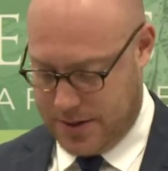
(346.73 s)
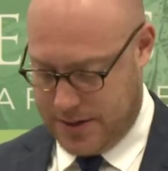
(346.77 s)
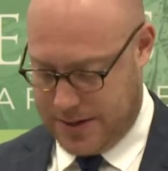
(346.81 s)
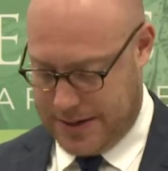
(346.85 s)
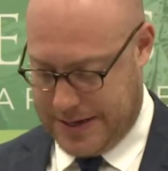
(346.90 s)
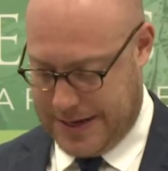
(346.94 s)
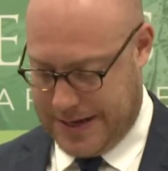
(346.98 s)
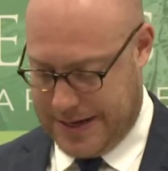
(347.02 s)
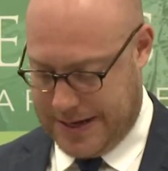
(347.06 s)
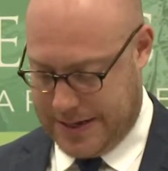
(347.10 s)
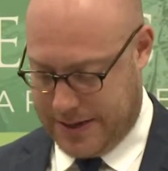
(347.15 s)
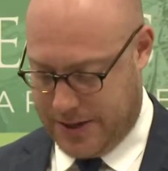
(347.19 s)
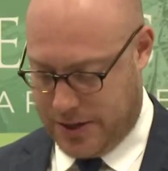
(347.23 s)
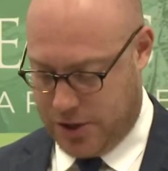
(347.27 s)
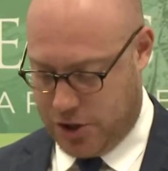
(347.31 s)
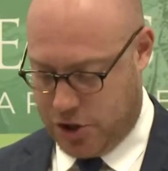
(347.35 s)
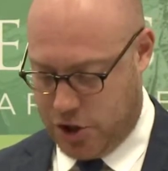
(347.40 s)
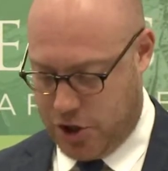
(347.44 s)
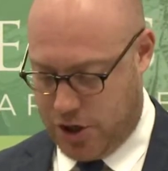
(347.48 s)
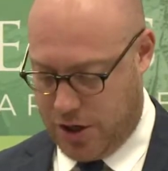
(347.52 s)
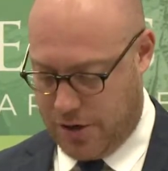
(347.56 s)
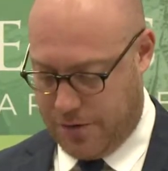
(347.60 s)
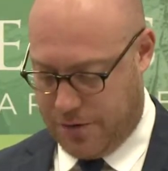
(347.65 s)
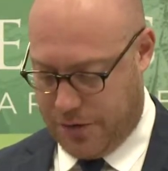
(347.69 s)
The
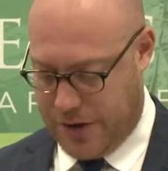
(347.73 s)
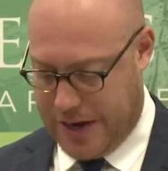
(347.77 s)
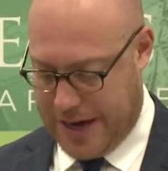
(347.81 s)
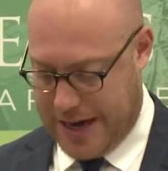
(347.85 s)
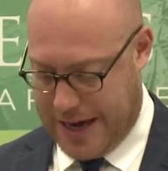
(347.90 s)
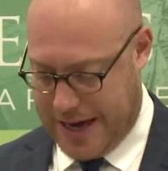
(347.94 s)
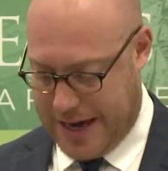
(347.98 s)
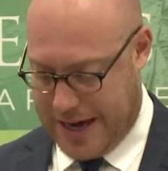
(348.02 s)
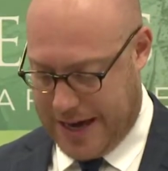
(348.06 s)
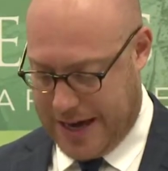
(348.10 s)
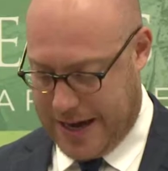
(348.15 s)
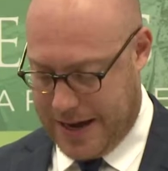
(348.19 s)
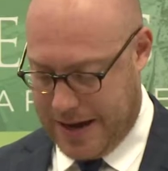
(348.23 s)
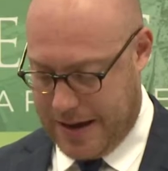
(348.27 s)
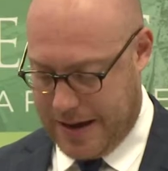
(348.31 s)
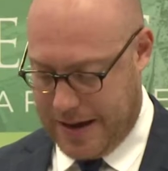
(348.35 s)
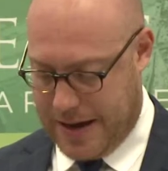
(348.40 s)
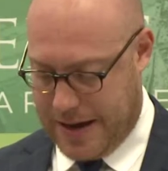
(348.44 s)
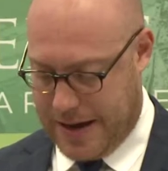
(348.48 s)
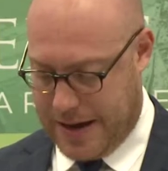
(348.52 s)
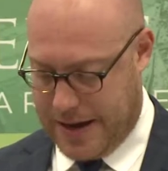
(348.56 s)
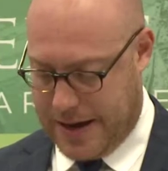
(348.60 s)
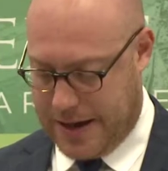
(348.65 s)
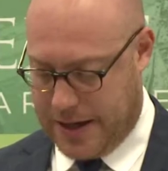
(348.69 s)
duty of care
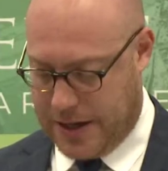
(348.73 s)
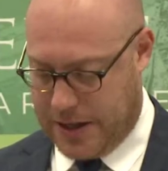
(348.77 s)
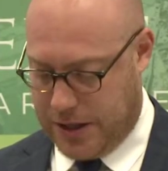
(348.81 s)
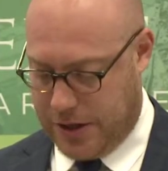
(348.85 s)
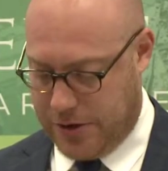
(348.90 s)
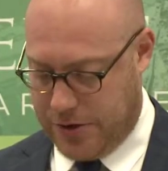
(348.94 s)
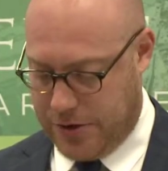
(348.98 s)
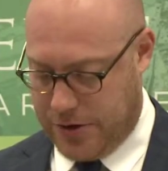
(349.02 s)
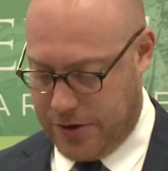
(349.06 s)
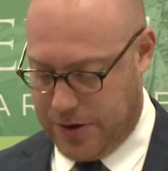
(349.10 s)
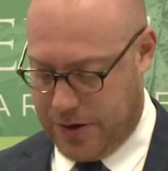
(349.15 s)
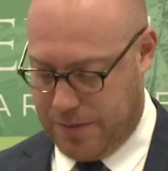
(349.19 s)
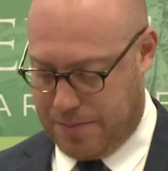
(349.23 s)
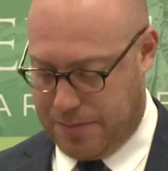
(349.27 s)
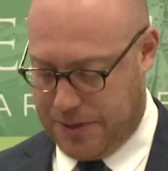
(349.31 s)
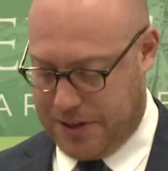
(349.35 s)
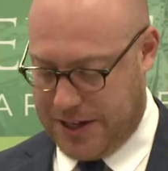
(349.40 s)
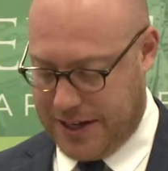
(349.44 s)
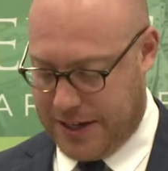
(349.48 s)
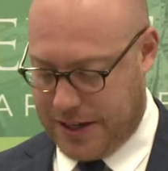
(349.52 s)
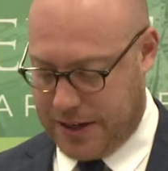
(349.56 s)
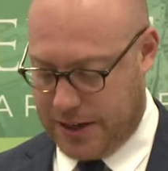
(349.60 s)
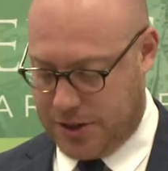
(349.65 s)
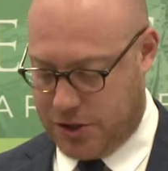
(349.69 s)
included a
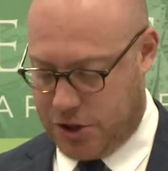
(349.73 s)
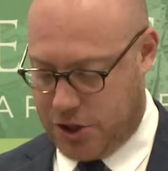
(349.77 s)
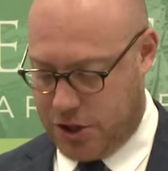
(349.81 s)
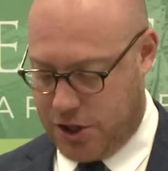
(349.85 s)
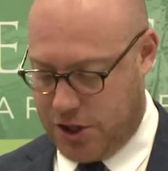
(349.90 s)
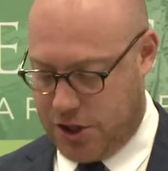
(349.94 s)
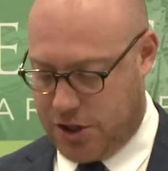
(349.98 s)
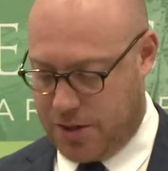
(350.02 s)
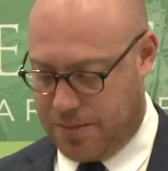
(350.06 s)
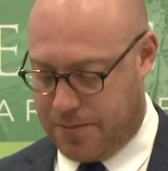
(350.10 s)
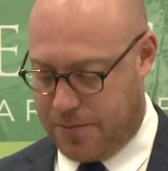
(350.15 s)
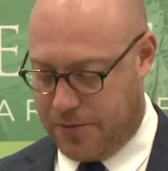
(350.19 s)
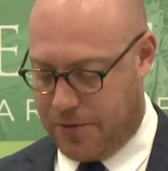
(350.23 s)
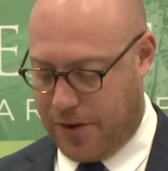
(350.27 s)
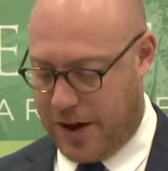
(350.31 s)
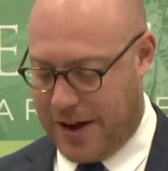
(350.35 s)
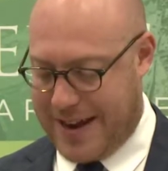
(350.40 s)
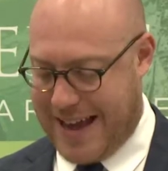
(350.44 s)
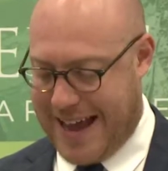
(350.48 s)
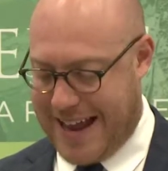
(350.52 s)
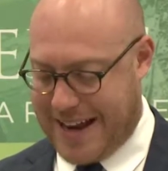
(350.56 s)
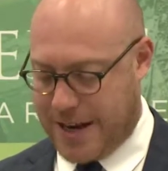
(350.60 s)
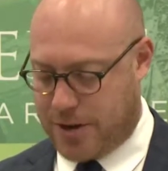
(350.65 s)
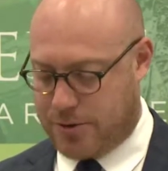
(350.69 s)
particular duty to provide
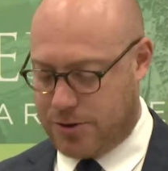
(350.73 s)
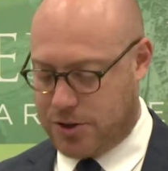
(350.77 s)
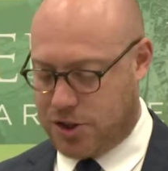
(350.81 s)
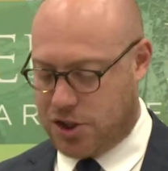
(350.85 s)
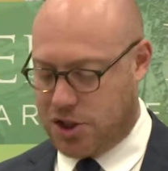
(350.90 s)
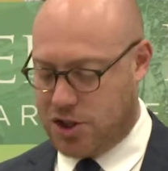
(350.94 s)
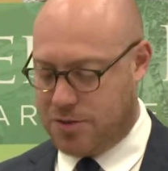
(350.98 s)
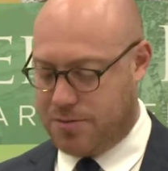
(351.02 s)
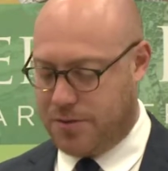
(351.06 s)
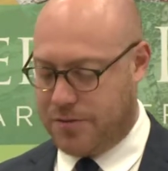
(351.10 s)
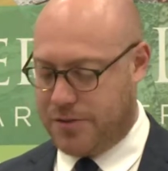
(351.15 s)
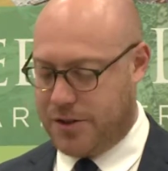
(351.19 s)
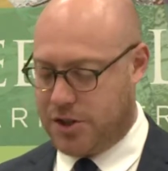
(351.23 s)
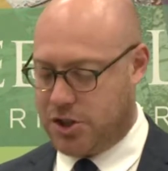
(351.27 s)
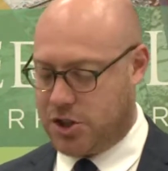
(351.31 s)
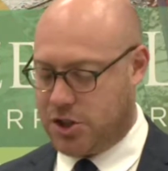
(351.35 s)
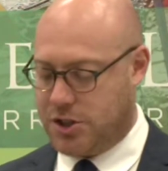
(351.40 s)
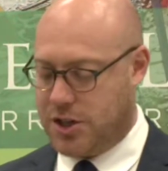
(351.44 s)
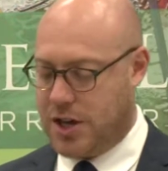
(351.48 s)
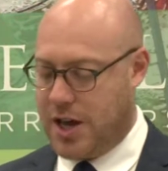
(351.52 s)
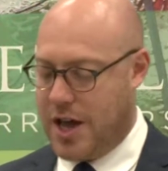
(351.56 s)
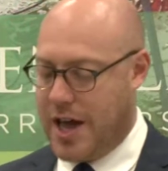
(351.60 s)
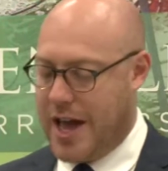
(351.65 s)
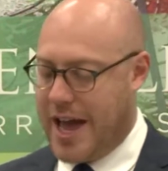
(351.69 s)
adequate
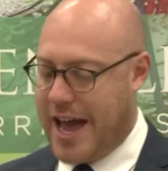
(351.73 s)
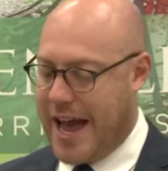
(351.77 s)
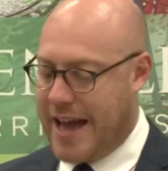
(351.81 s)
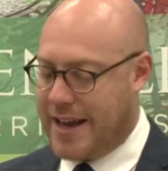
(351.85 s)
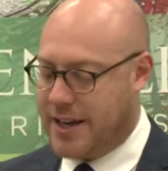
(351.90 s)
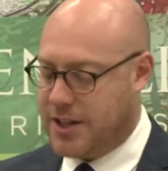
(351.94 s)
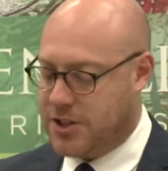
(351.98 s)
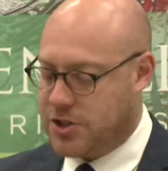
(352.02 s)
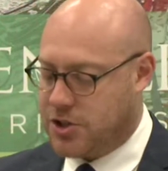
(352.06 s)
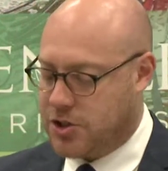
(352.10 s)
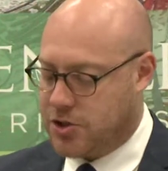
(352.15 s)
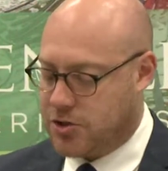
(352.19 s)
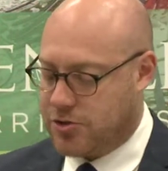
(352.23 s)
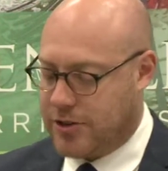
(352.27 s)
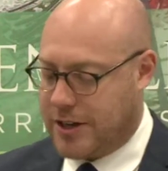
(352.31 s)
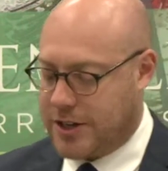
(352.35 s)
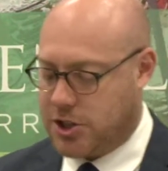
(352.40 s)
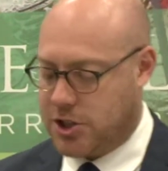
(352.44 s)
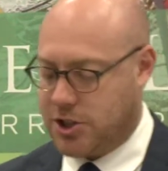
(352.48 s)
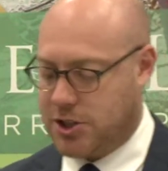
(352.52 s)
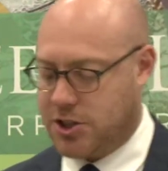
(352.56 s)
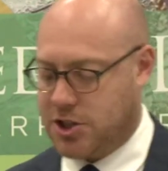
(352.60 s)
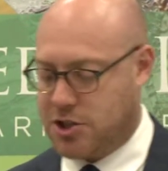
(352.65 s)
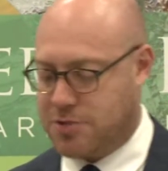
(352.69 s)
supervision and
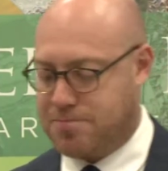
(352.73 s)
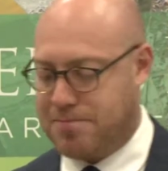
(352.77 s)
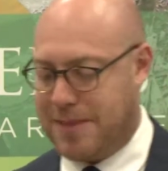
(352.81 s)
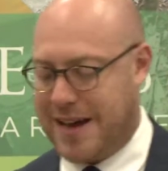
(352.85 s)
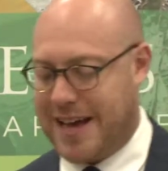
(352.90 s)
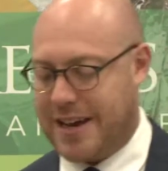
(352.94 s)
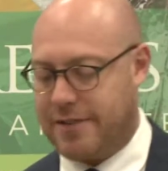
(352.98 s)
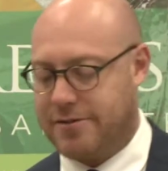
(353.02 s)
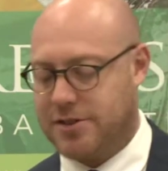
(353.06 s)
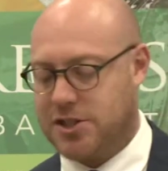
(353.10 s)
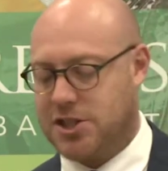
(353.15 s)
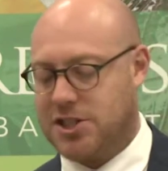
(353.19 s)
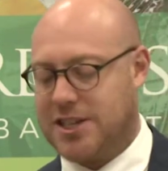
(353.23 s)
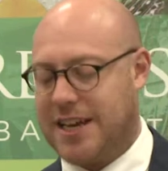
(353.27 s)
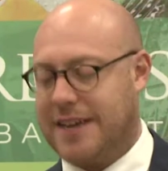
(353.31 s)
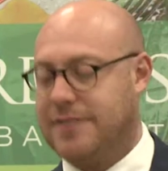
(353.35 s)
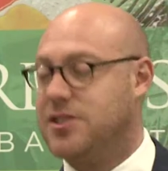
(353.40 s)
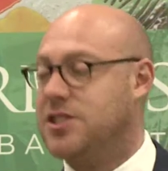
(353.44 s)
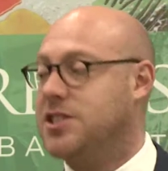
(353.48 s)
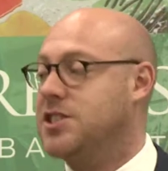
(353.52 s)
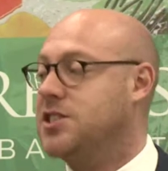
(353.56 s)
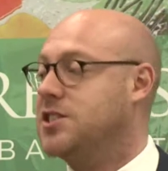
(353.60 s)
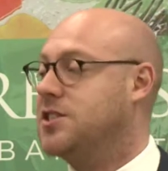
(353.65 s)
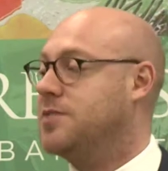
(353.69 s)
instruction as part of a safe
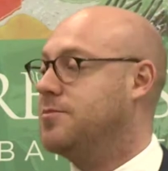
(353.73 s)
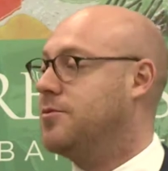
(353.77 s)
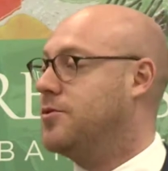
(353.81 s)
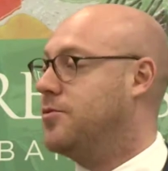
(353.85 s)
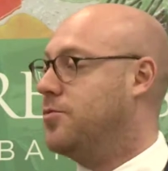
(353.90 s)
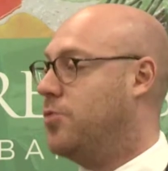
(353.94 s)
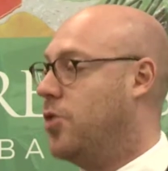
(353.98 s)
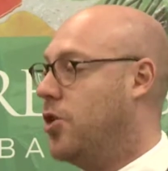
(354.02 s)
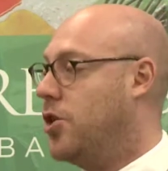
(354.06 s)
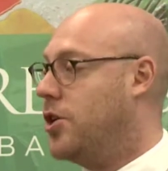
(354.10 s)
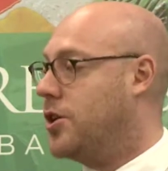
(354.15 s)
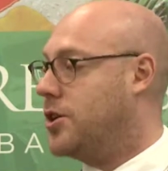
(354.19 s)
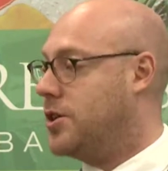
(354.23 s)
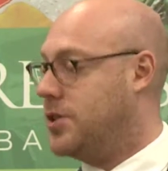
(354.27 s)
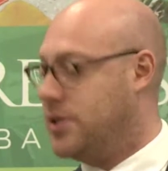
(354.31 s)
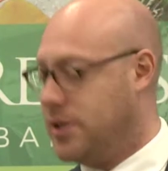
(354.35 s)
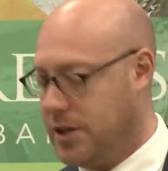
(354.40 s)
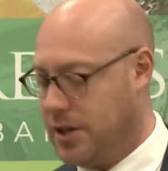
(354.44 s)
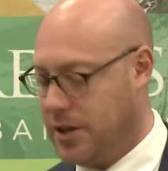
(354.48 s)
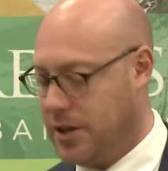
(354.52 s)
system of work,